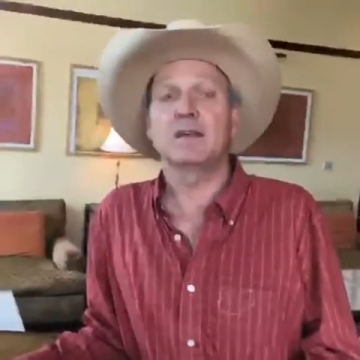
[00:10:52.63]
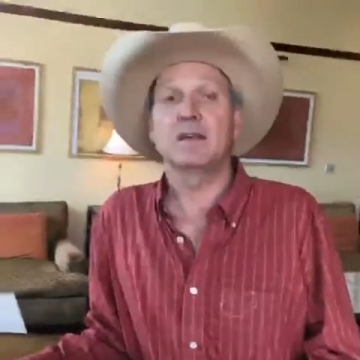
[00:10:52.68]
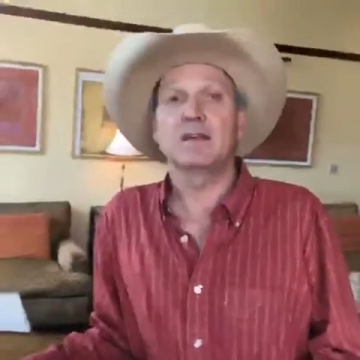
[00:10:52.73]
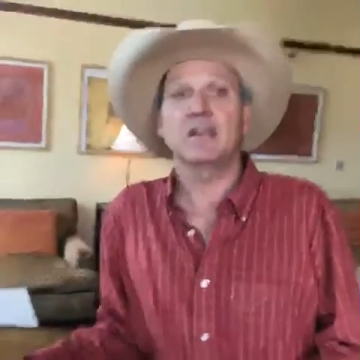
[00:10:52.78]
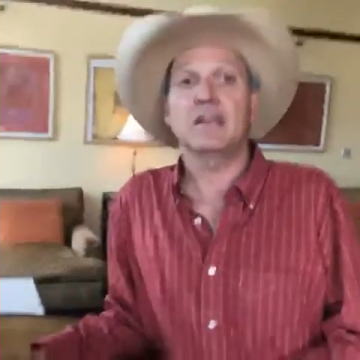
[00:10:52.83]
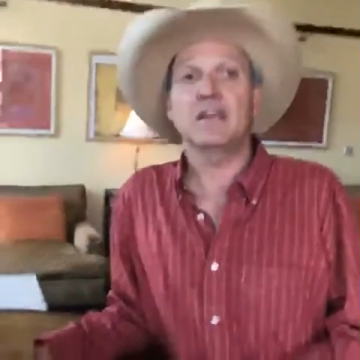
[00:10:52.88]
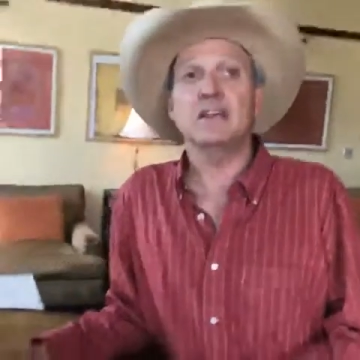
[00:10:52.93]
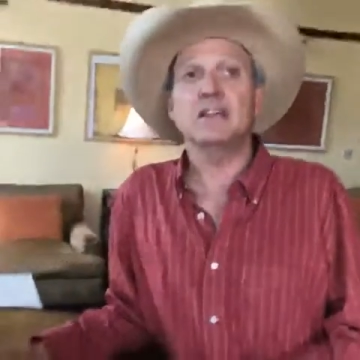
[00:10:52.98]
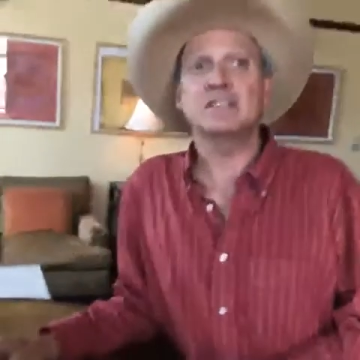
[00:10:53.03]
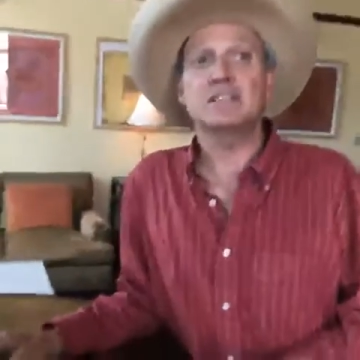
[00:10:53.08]

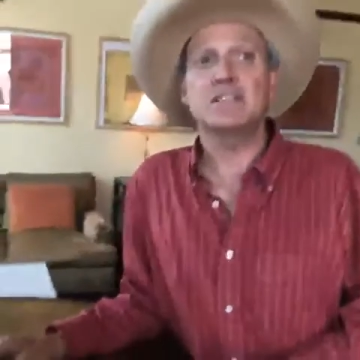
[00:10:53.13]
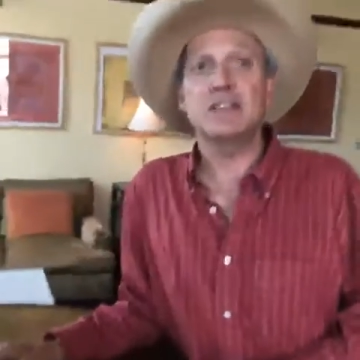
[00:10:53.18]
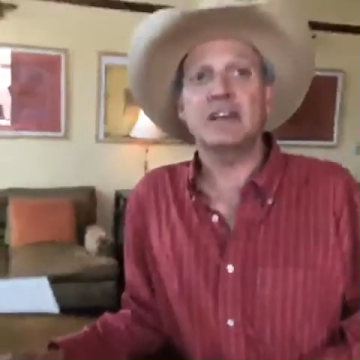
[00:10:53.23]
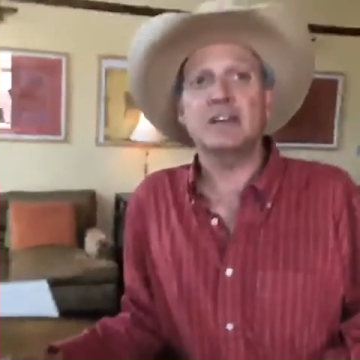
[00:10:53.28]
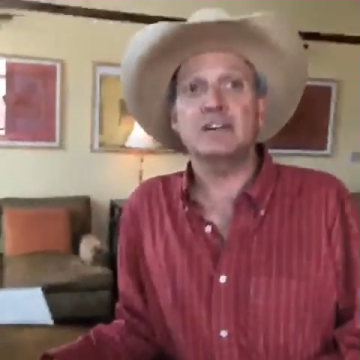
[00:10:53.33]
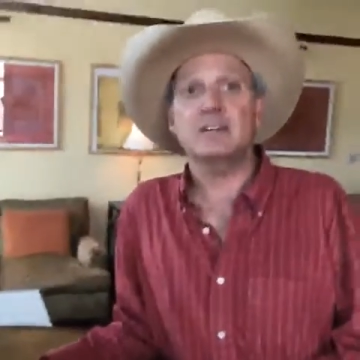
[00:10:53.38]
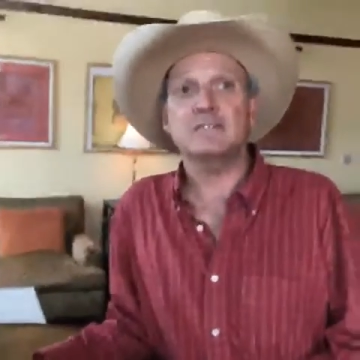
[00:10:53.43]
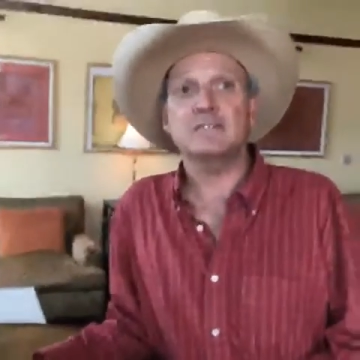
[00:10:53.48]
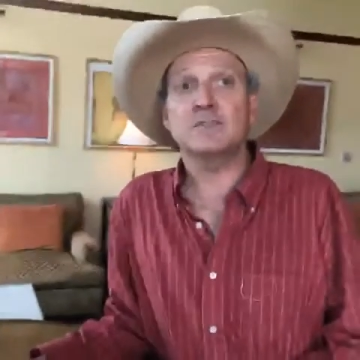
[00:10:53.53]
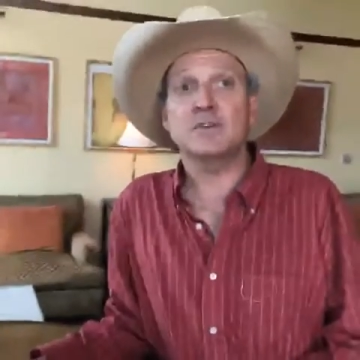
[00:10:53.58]

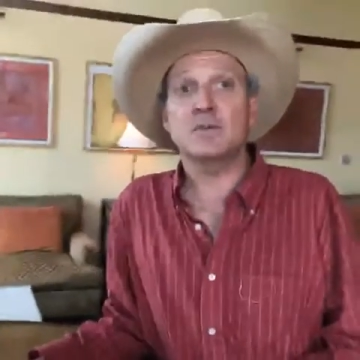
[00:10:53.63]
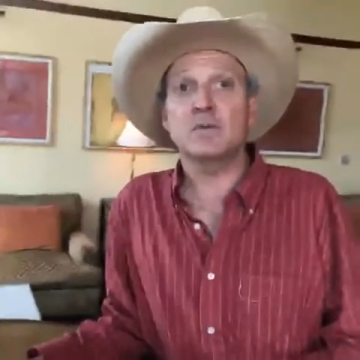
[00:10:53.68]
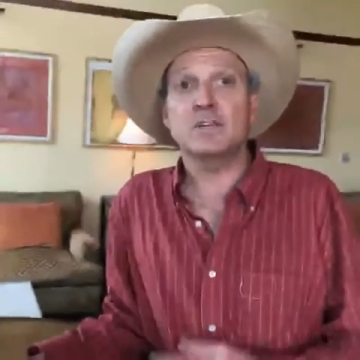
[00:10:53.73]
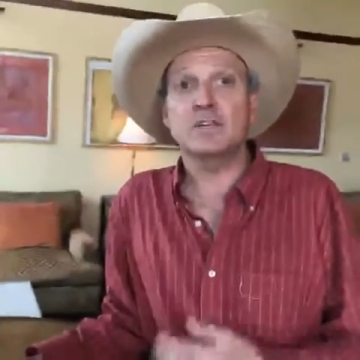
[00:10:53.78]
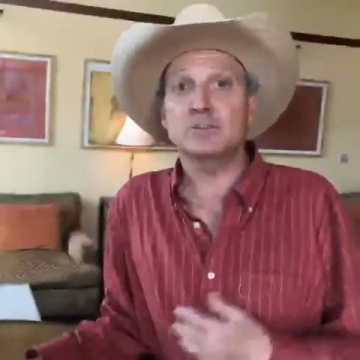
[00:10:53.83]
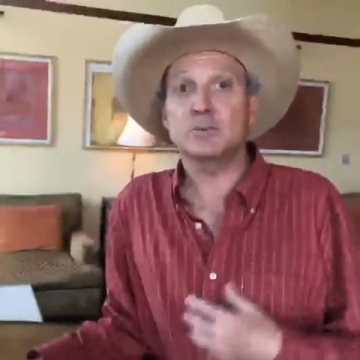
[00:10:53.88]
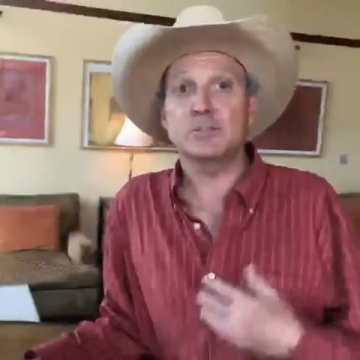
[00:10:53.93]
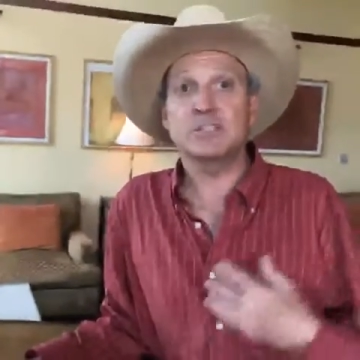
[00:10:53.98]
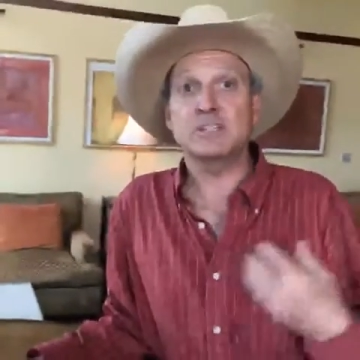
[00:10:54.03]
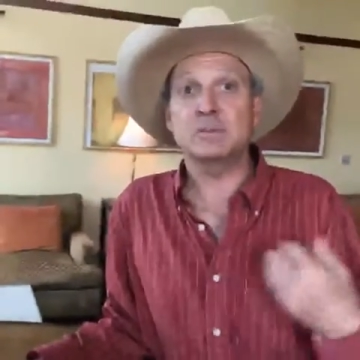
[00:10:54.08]
Instead of going
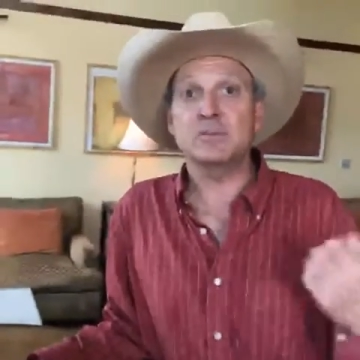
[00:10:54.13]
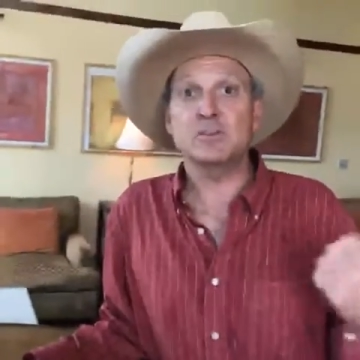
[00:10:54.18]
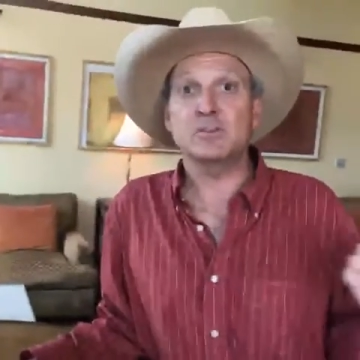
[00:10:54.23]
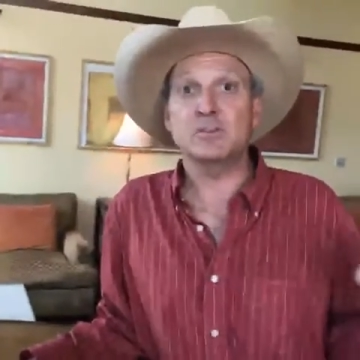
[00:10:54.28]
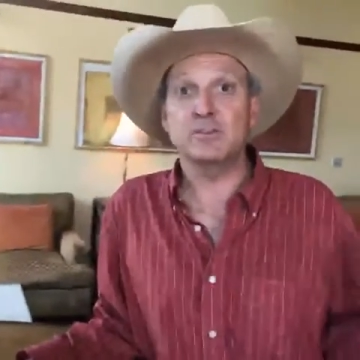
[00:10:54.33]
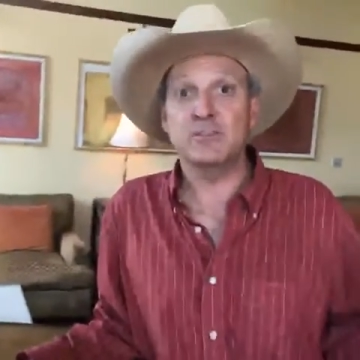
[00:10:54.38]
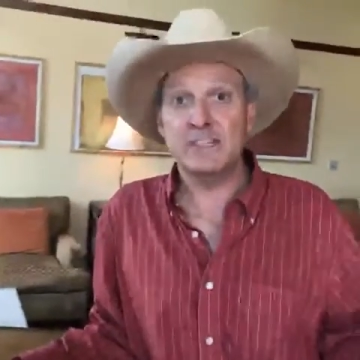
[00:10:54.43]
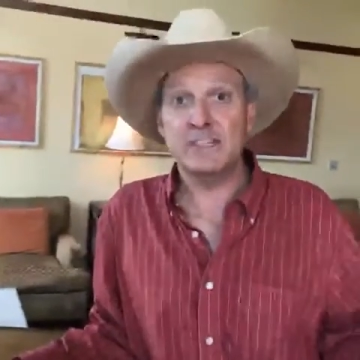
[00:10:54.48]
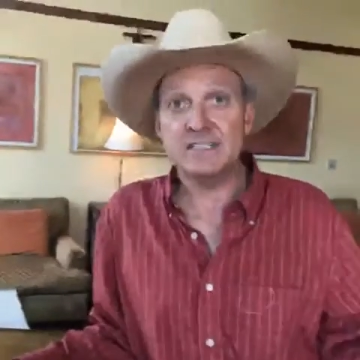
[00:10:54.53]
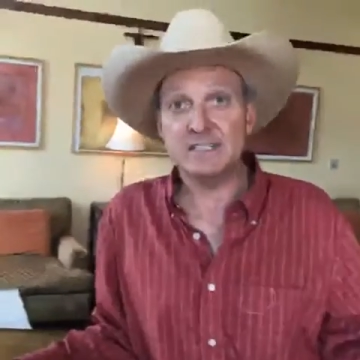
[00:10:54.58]
to a typical
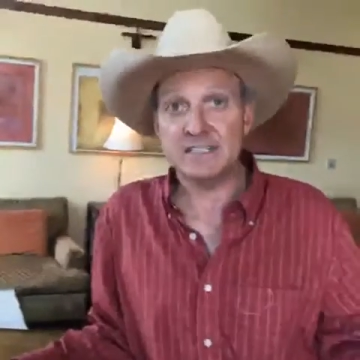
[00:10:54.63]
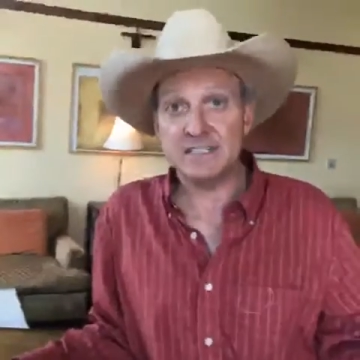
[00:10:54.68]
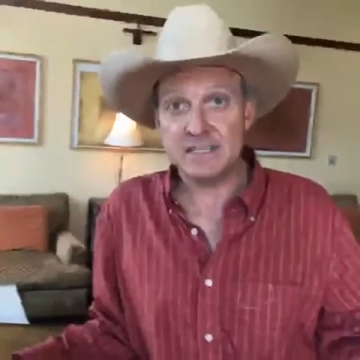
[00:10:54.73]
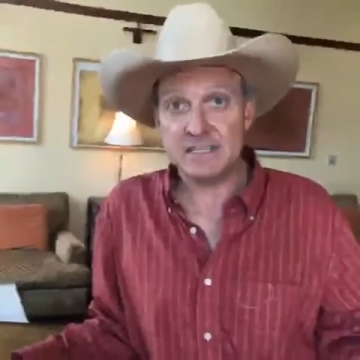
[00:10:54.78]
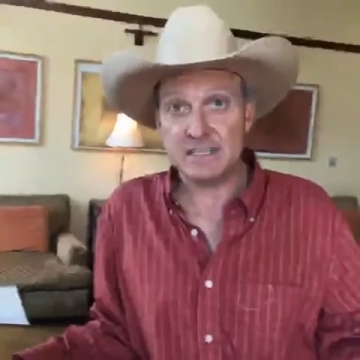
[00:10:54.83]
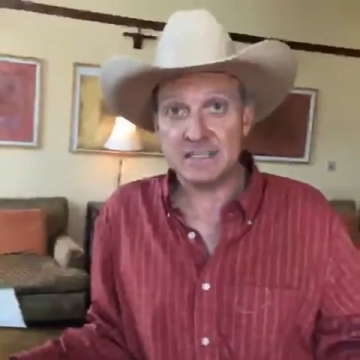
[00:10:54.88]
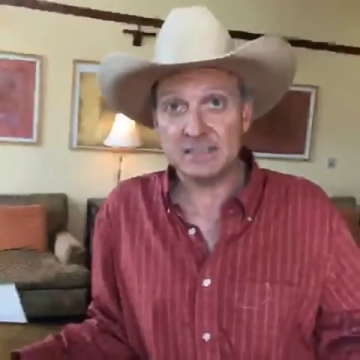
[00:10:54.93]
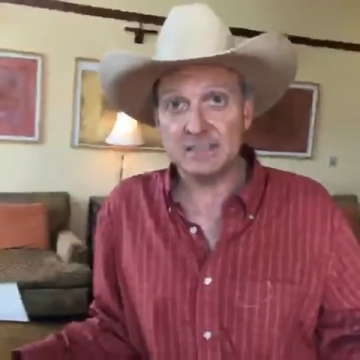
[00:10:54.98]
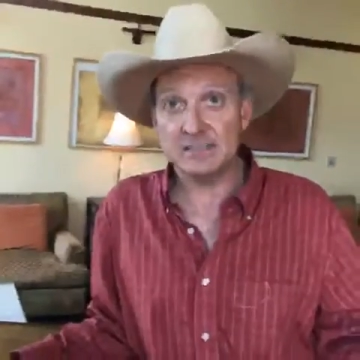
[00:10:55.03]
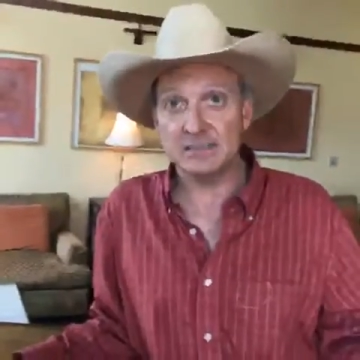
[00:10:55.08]
VC,